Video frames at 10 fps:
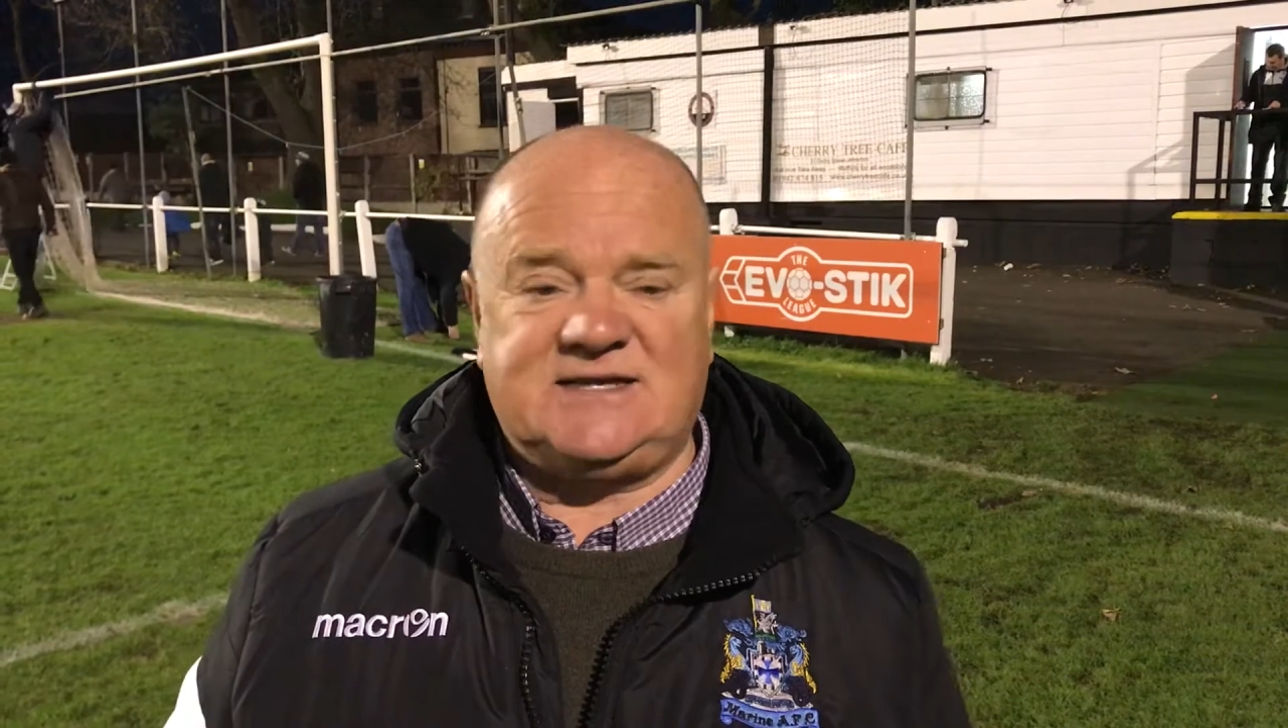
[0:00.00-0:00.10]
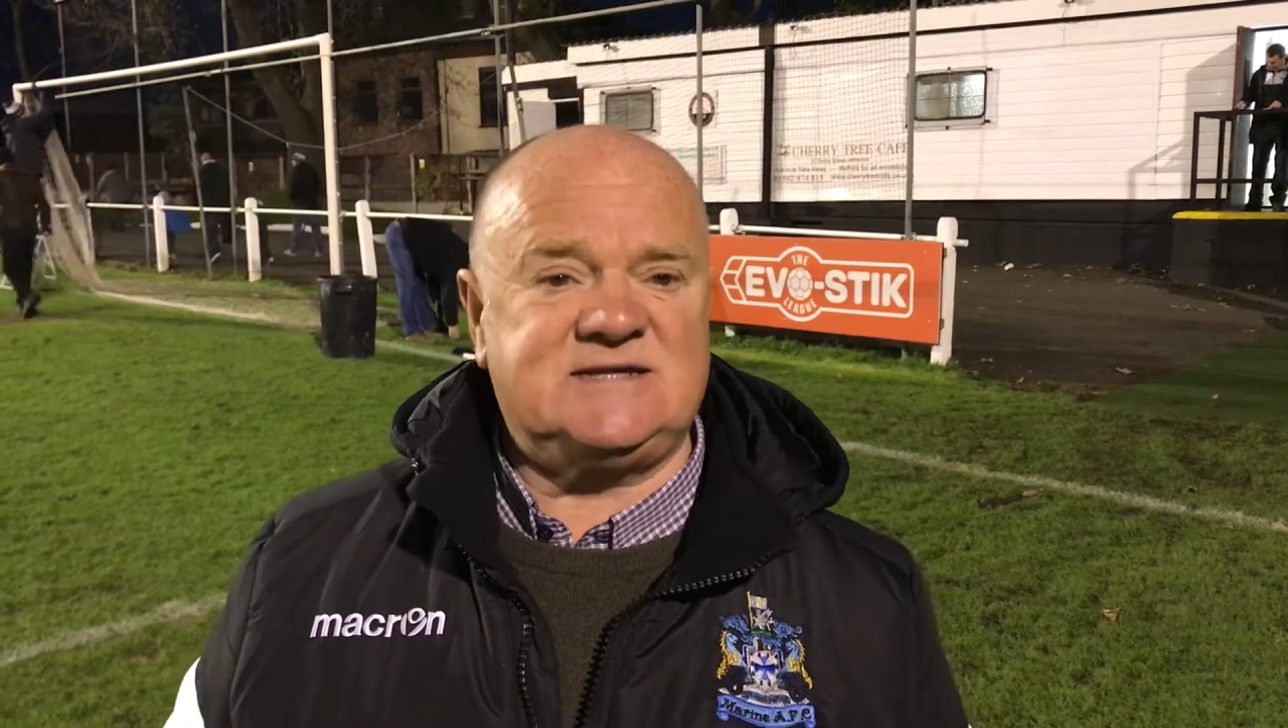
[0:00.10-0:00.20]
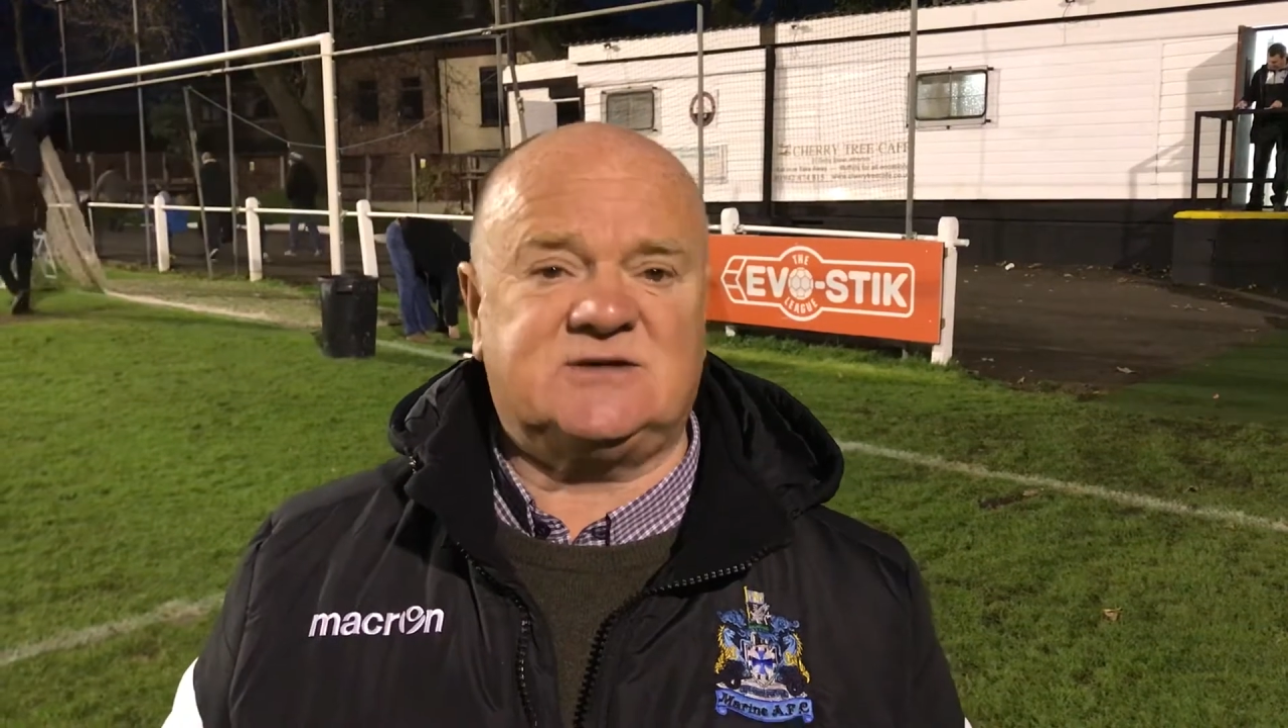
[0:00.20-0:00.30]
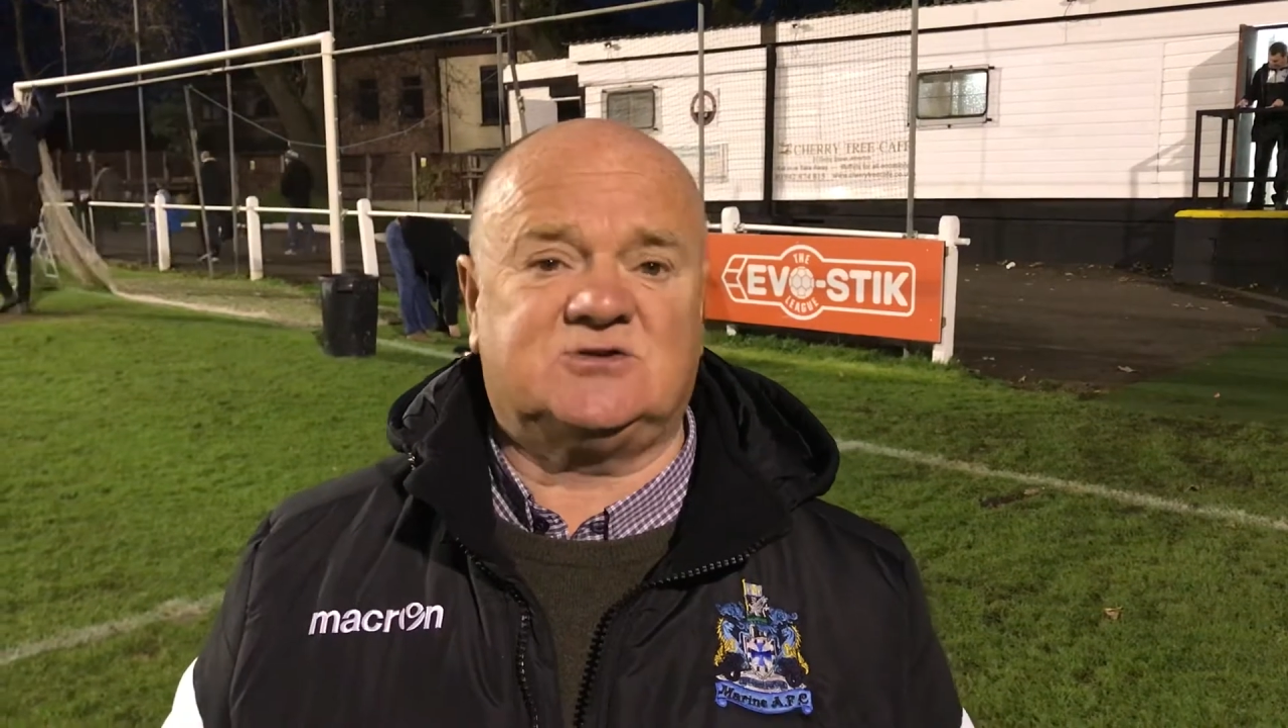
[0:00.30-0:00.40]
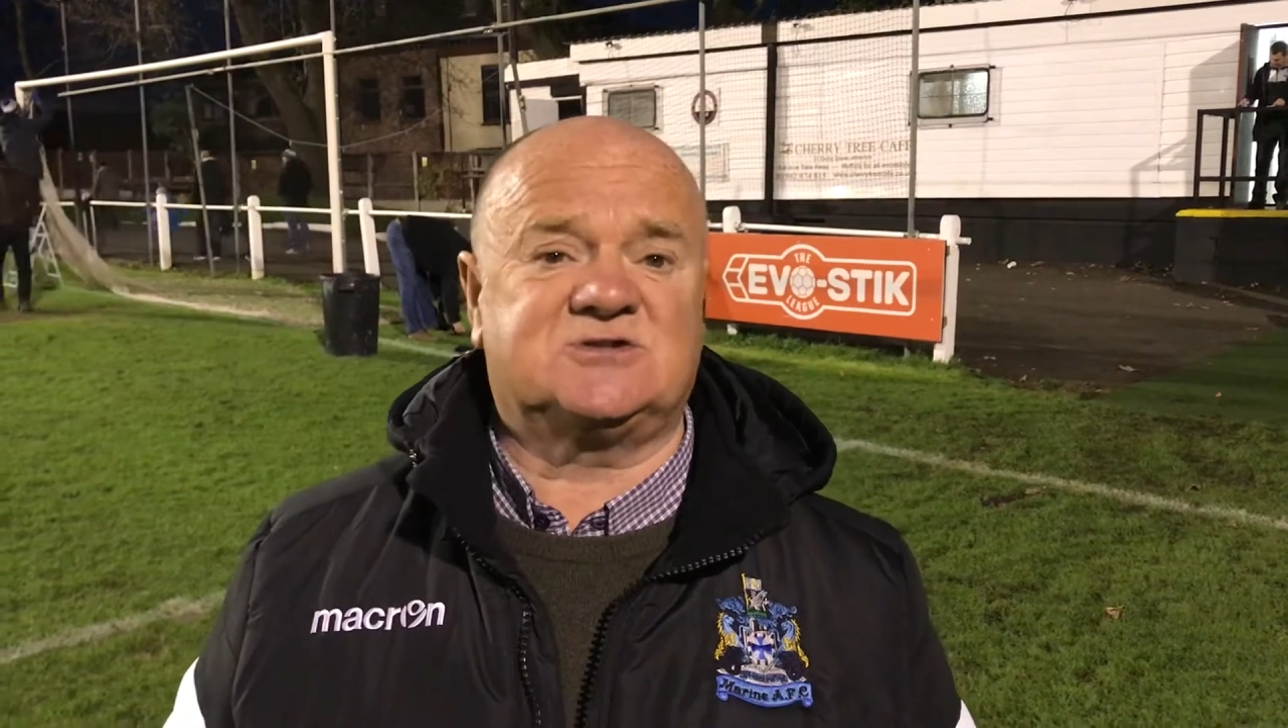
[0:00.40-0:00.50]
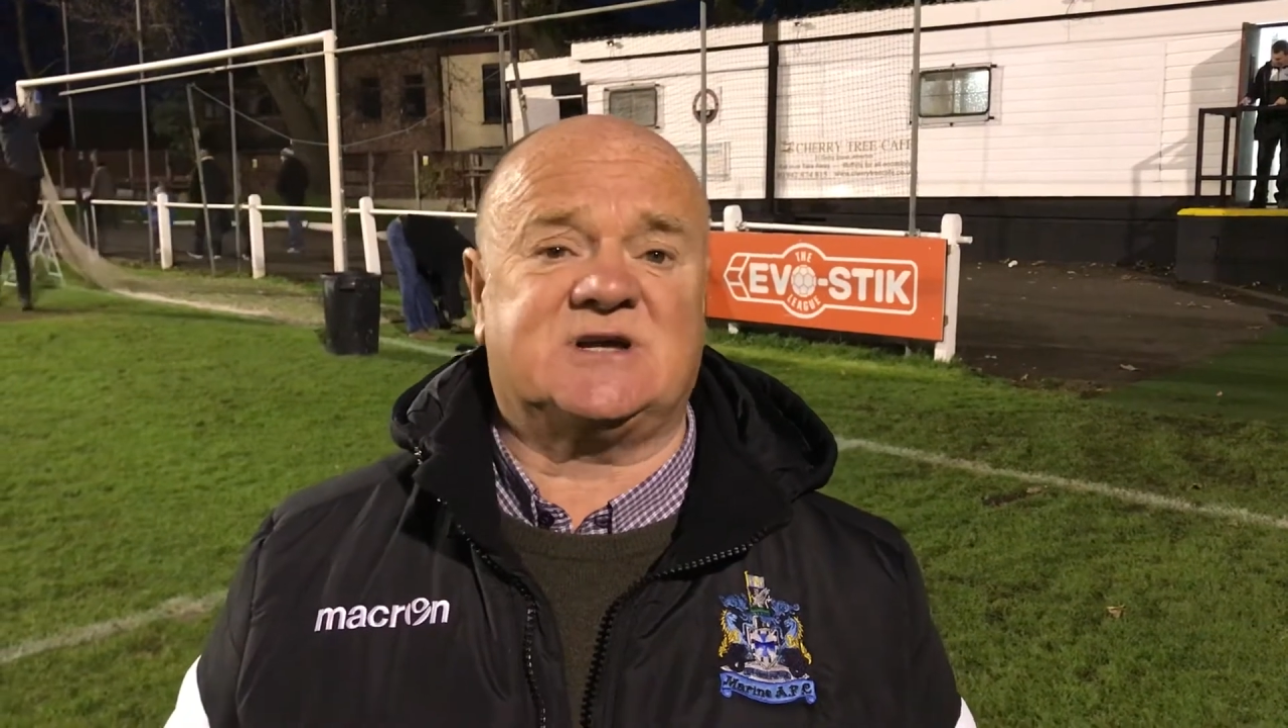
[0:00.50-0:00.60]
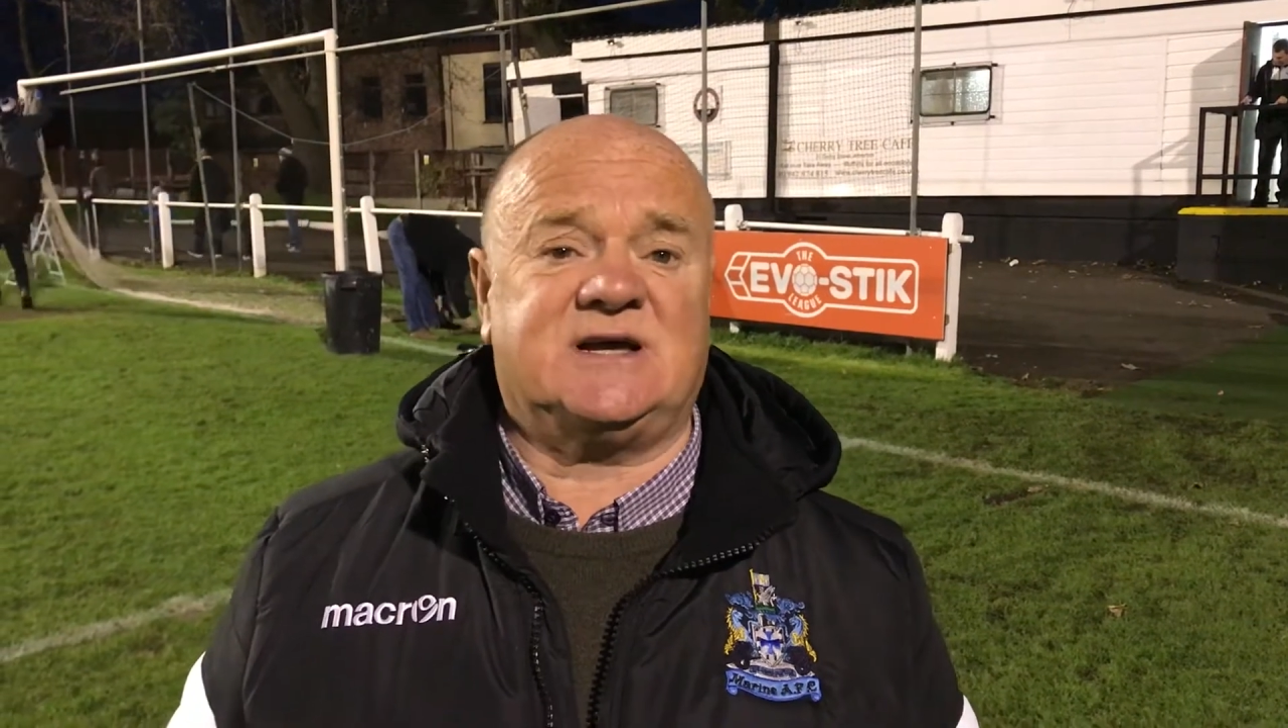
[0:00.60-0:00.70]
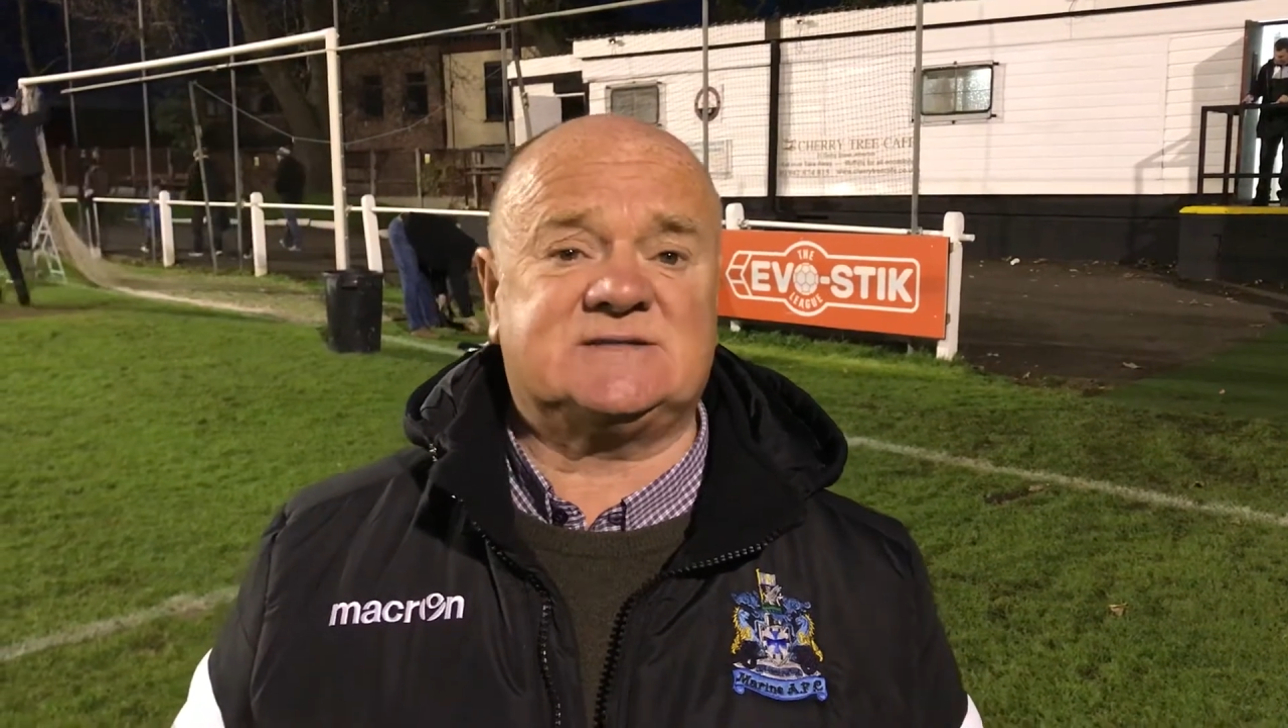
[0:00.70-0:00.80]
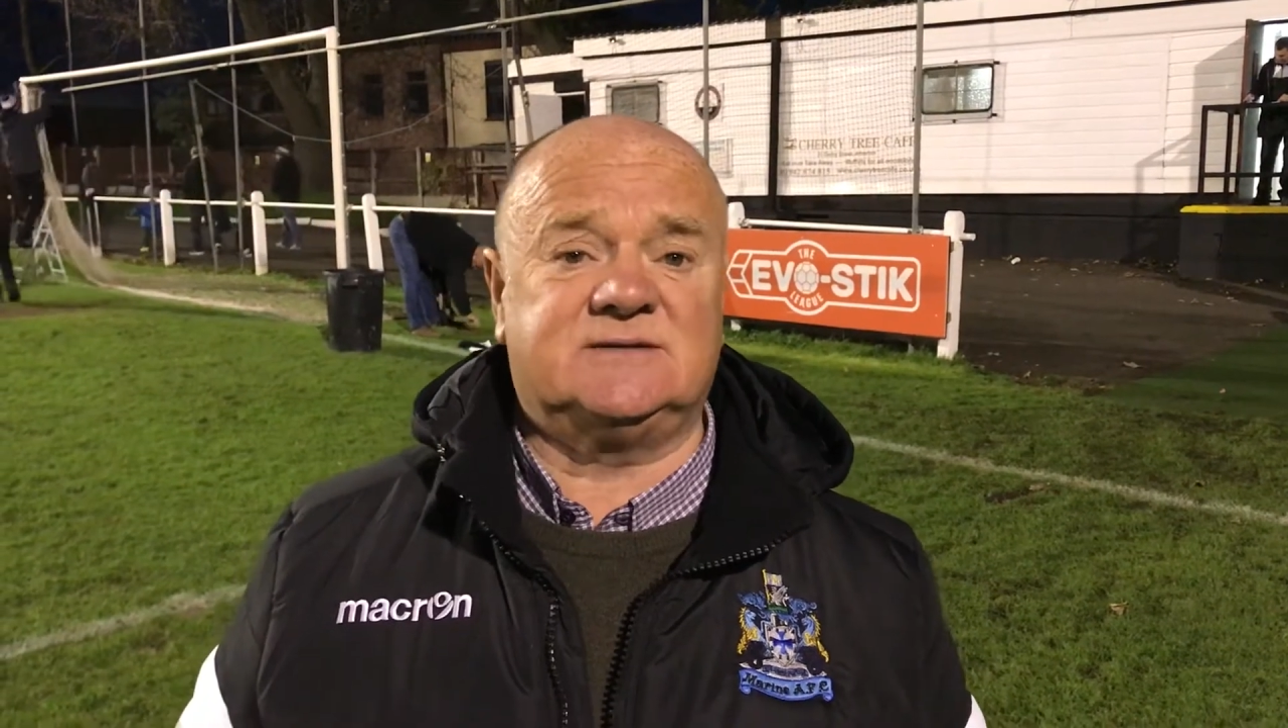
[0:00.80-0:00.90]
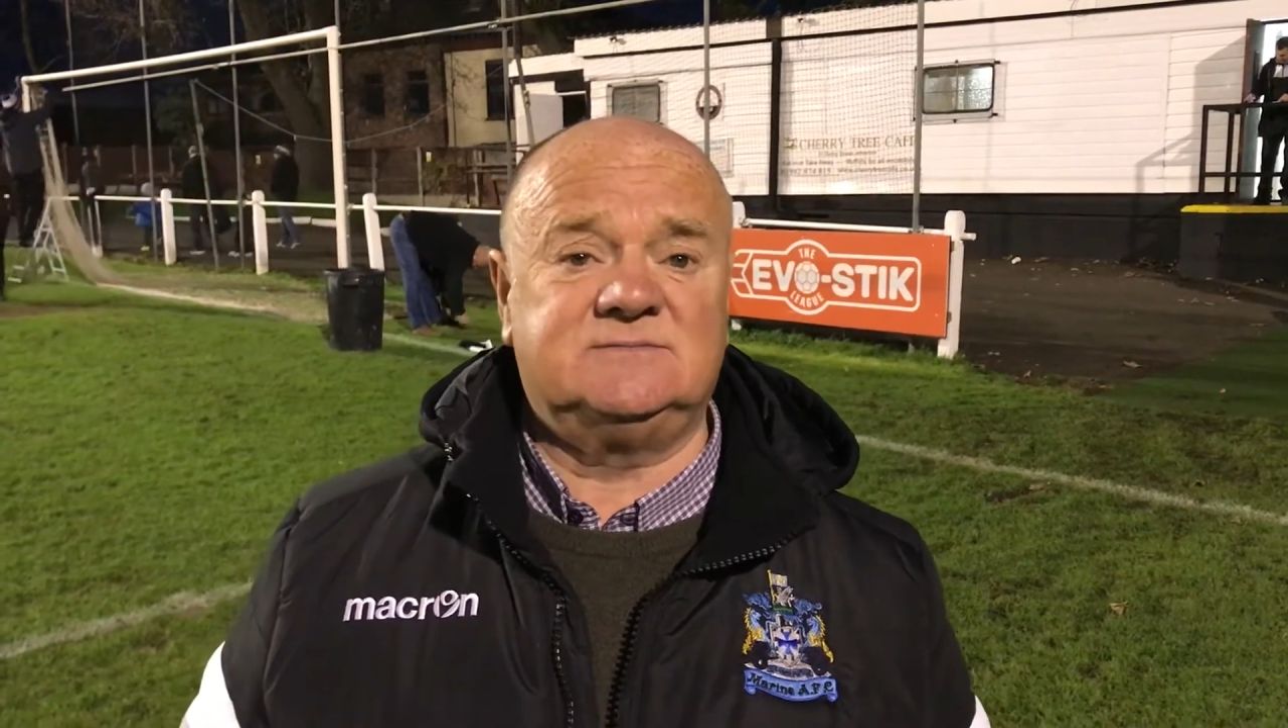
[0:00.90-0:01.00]
These are a good
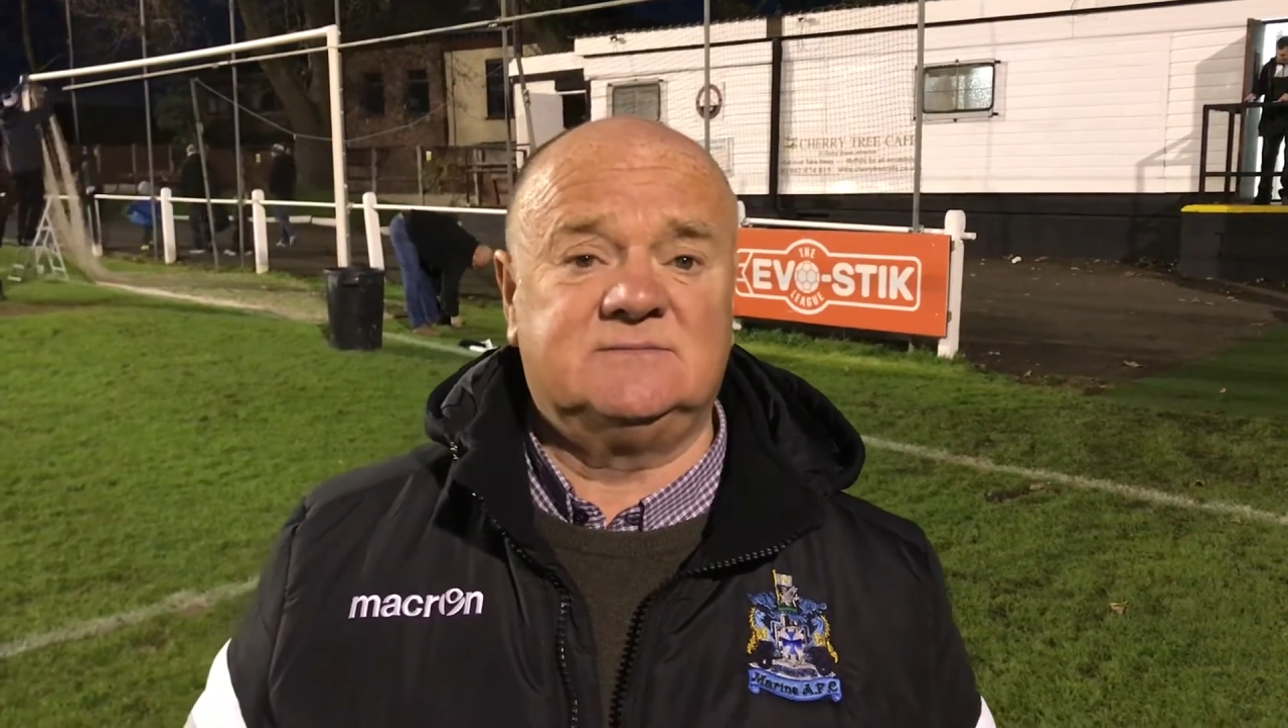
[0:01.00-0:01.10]
side.